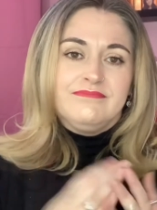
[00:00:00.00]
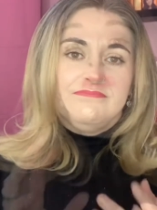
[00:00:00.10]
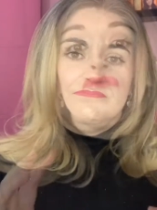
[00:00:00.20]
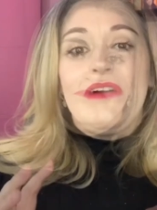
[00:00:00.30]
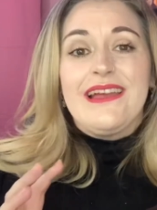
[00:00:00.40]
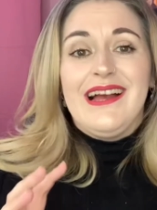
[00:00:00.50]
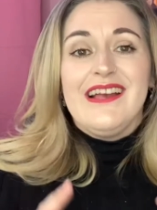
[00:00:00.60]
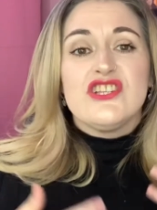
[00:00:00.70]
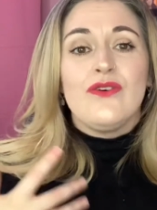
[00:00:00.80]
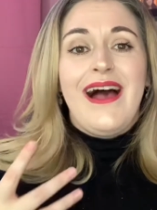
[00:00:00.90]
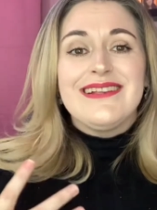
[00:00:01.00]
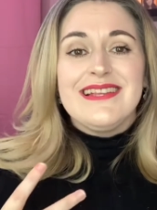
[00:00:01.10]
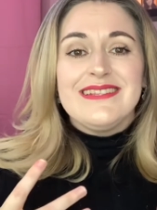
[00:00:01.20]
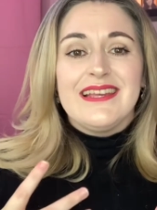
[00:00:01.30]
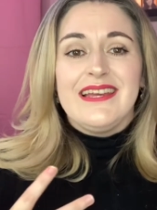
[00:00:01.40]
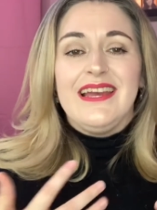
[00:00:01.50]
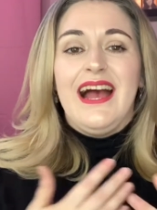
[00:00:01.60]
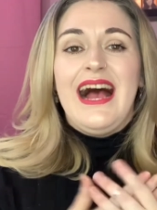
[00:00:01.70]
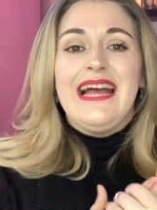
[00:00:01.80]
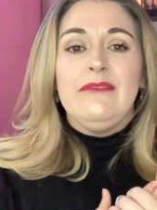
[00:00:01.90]
Right guys, so as I say,
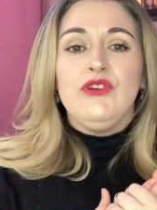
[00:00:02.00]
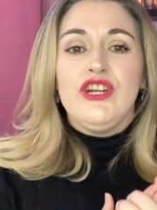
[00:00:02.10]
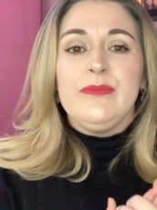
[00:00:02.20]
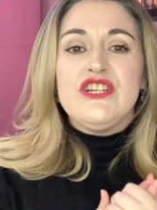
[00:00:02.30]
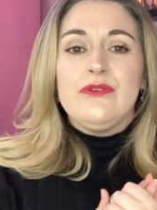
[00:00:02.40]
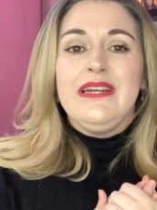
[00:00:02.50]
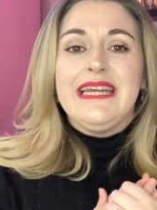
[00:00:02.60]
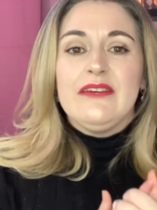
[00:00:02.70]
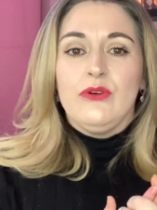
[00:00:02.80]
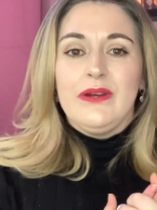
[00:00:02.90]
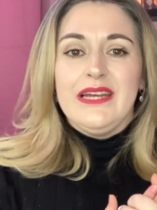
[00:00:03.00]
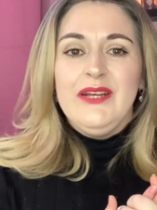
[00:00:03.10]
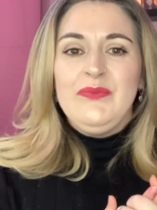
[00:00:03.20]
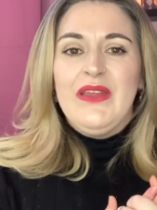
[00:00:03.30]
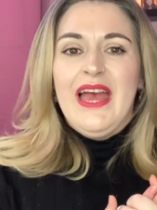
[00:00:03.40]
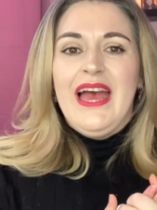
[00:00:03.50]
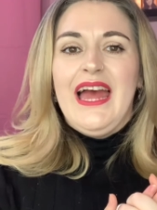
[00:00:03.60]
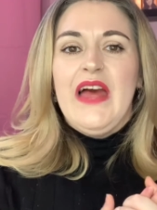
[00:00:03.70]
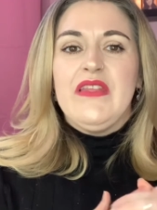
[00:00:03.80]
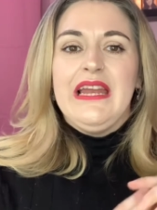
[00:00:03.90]
I am going to be doing a giveaway.
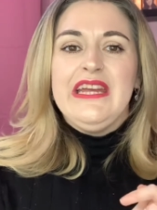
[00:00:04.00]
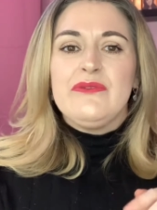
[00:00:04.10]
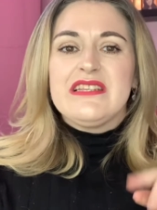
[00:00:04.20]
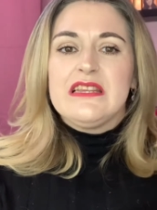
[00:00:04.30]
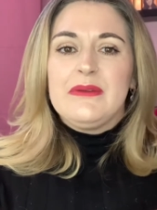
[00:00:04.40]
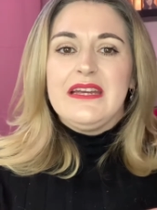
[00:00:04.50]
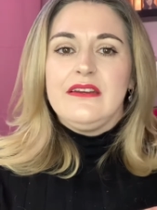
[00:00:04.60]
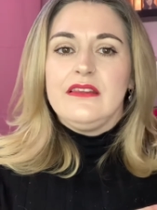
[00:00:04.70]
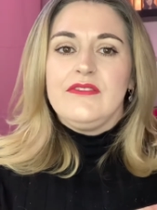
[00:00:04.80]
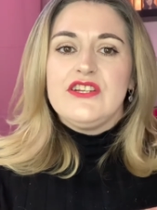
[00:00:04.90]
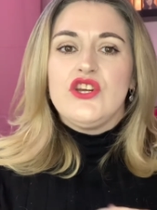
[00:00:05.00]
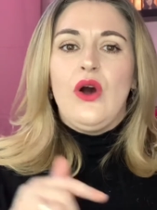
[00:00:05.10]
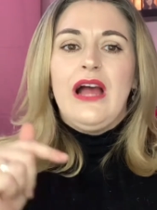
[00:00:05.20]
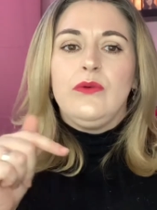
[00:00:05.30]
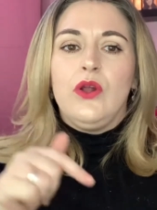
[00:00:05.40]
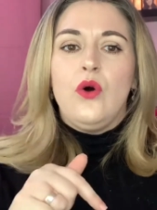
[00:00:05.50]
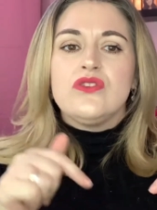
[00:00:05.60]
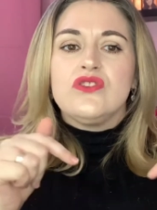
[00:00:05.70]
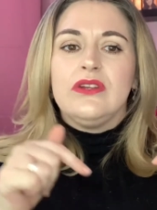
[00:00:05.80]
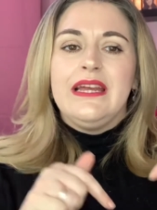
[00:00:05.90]
Uh, the link was at the beginning of the video. I will
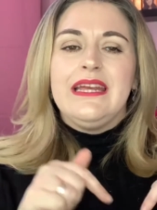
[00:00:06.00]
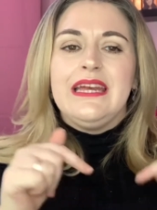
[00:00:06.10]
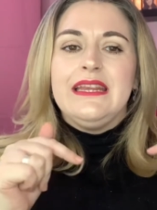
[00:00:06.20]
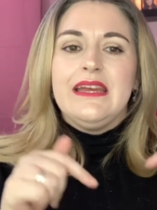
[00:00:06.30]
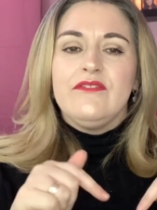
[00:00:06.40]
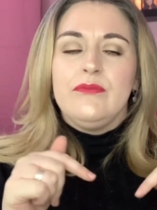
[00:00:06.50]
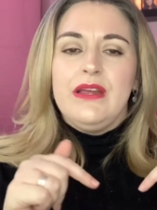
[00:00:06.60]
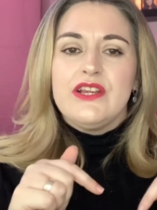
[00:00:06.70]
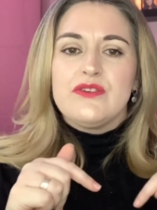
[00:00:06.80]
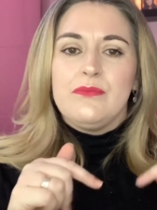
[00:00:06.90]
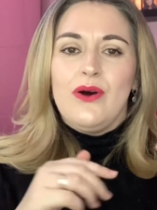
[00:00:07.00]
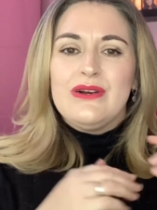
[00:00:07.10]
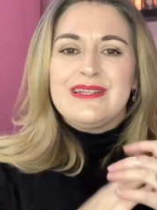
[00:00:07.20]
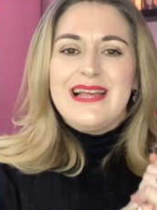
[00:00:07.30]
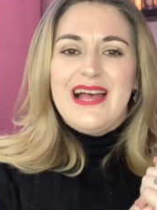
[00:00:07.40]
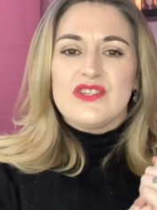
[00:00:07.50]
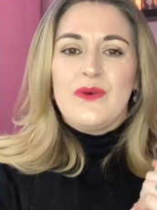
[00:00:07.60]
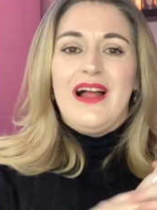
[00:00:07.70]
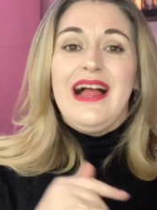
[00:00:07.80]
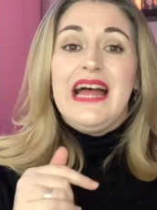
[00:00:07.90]
also link it in the information box as
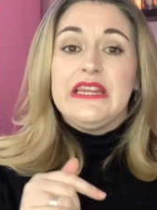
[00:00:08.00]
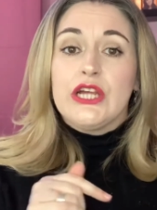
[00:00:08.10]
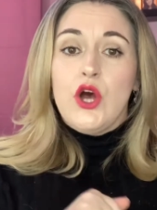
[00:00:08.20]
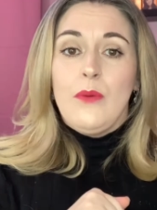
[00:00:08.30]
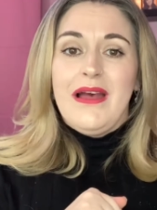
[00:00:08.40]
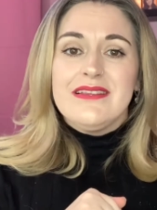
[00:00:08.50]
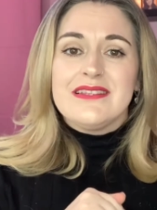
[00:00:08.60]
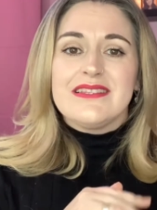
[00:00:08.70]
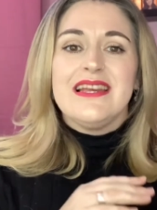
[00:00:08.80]
well and the comments